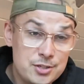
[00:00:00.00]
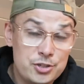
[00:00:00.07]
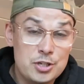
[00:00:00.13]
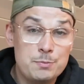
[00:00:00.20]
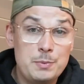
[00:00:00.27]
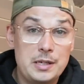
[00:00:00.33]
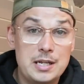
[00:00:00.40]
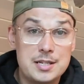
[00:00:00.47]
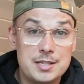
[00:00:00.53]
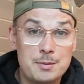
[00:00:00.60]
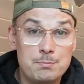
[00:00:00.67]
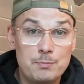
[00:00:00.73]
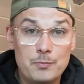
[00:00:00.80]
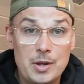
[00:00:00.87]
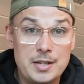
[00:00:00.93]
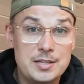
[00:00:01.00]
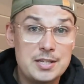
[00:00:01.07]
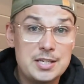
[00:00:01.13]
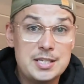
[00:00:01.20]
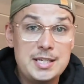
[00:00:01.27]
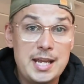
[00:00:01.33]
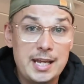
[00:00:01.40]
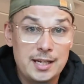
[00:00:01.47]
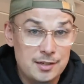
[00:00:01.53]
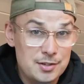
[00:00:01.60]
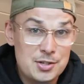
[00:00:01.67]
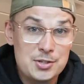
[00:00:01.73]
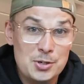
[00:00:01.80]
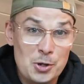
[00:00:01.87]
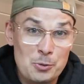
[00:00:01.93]
just because it stings
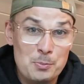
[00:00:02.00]
so